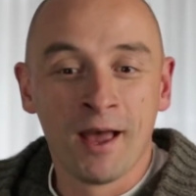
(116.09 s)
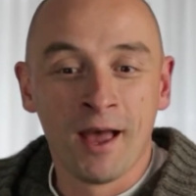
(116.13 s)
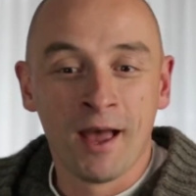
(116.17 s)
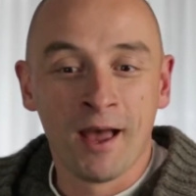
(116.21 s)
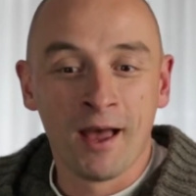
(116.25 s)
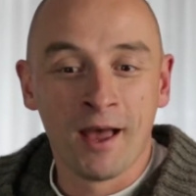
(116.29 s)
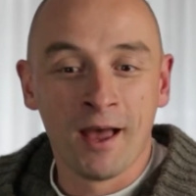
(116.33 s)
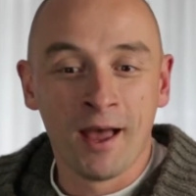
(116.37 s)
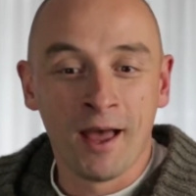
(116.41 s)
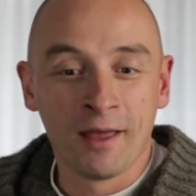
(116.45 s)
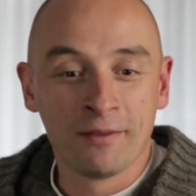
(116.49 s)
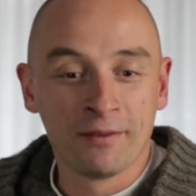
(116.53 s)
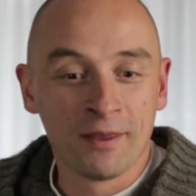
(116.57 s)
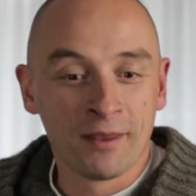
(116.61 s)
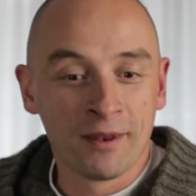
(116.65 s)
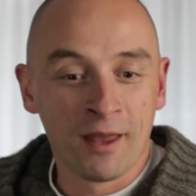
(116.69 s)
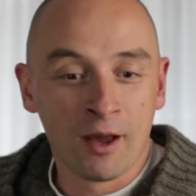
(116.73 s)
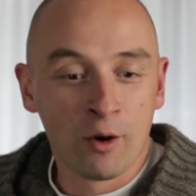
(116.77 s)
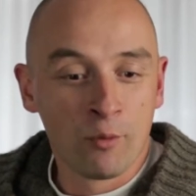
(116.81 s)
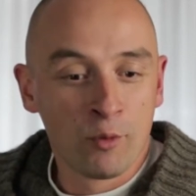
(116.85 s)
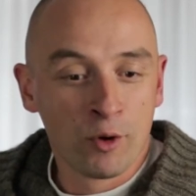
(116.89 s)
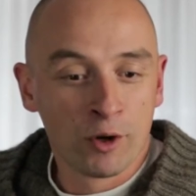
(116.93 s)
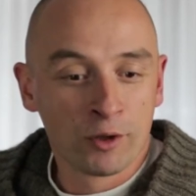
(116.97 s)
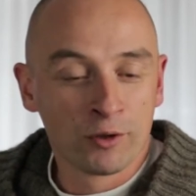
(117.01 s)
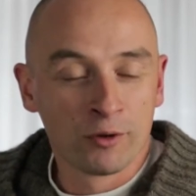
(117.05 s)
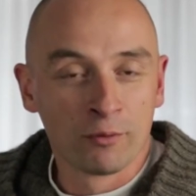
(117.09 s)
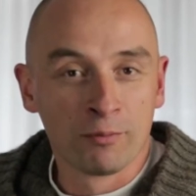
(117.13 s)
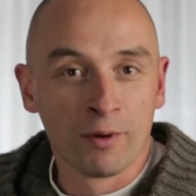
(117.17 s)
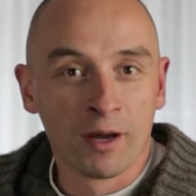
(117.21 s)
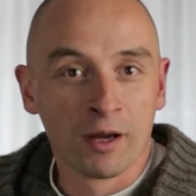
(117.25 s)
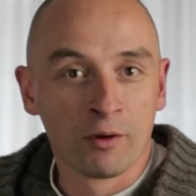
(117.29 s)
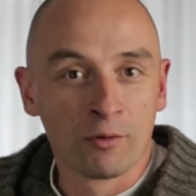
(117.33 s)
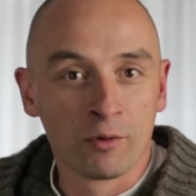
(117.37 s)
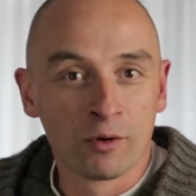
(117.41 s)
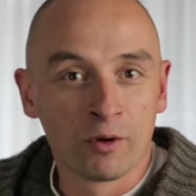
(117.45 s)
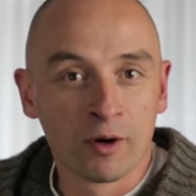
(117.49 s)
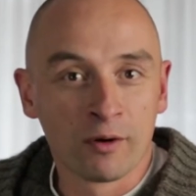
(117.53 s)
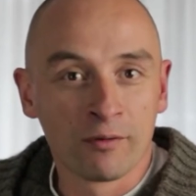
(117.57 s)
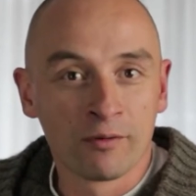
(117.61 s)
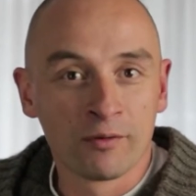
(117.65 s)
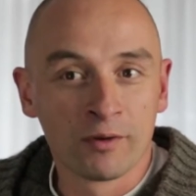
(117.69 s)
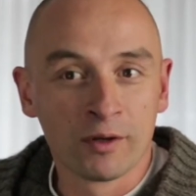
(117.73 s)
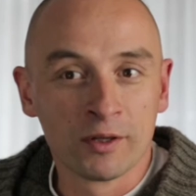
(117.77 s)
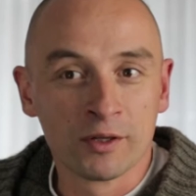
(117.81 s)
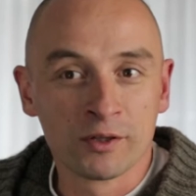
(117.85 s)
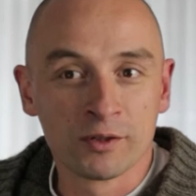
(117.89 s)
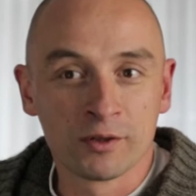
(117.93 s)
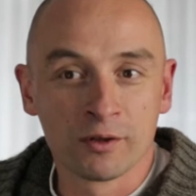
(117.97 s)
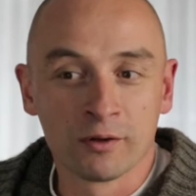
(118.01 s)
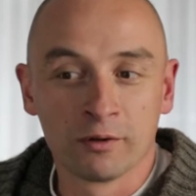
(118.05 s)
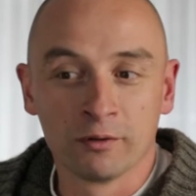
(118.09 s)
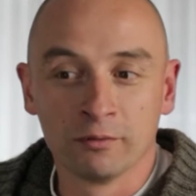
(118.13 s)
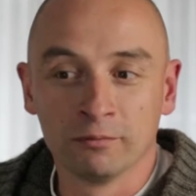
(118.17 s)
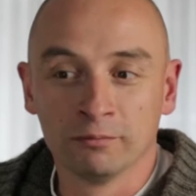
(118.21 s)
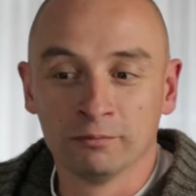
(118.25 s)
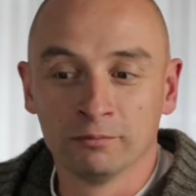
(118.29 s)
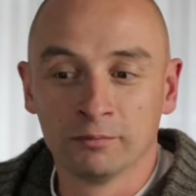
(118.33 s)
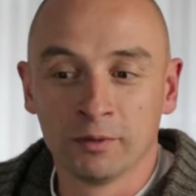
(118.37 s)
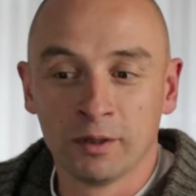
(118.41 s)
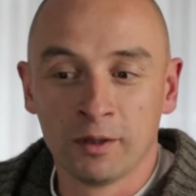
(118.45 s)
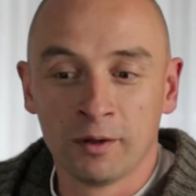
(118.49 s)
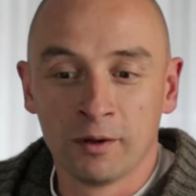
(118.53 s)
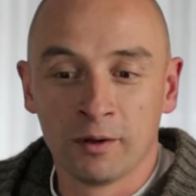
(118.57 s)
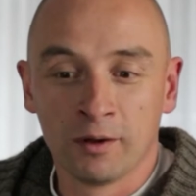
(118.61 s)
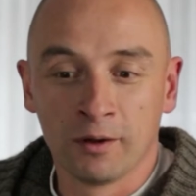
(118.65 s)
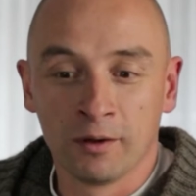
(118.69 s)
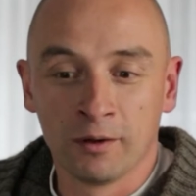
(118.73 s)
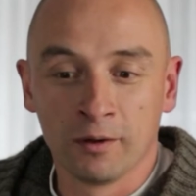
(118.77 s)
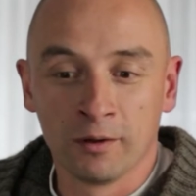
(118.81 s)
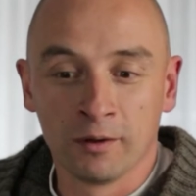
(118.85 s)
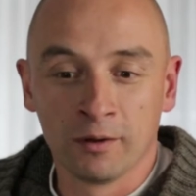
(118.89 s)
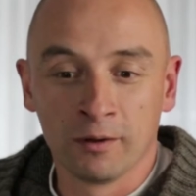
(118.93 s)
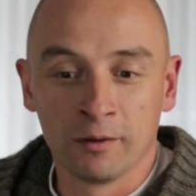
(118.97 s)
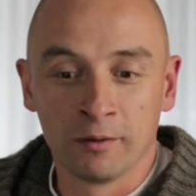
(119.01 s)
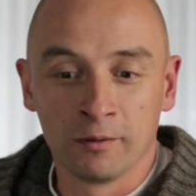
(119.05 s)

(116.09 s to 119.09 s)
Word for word: Uh, and then I worked on my recovery. So uh,